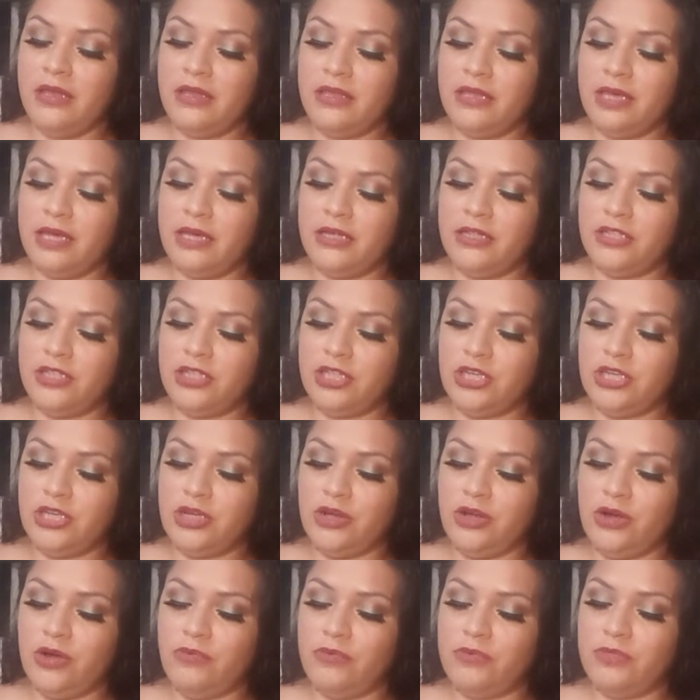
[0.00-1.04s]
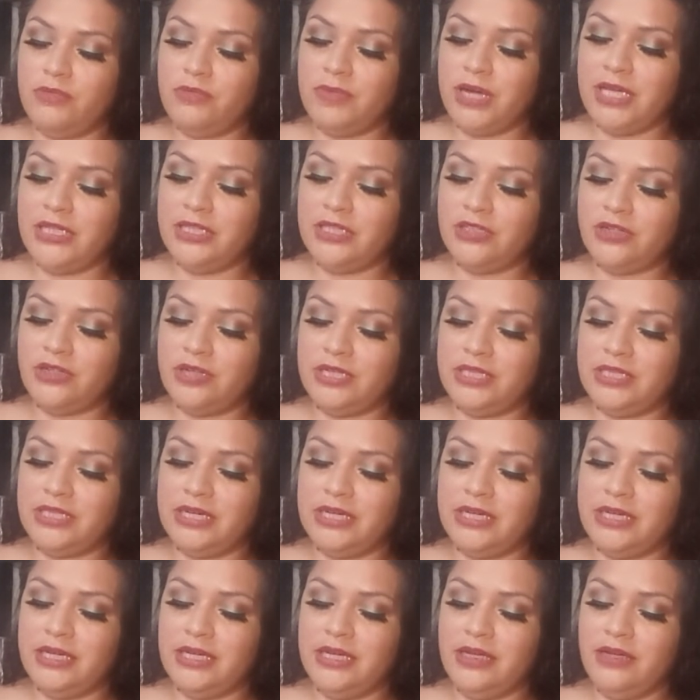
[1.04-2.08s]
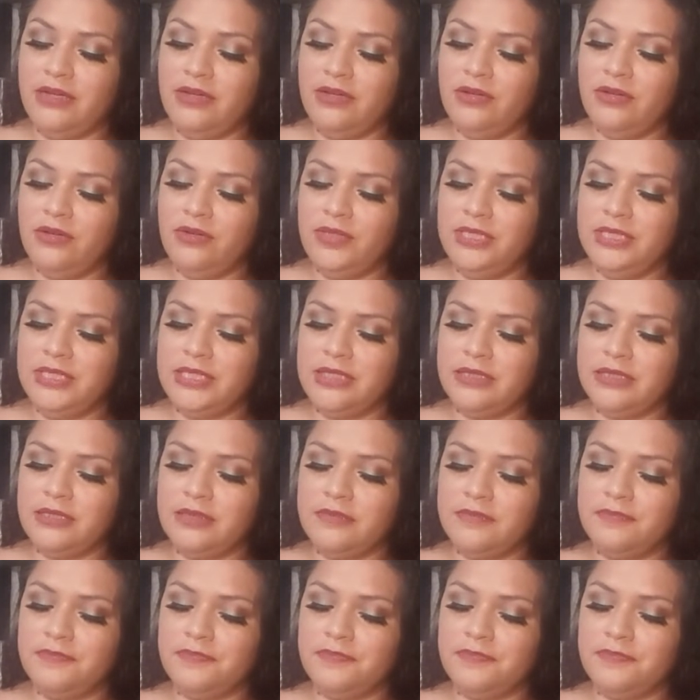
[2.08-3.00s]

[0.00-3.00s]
that she hoped to mask her anxiety. "Who is it?"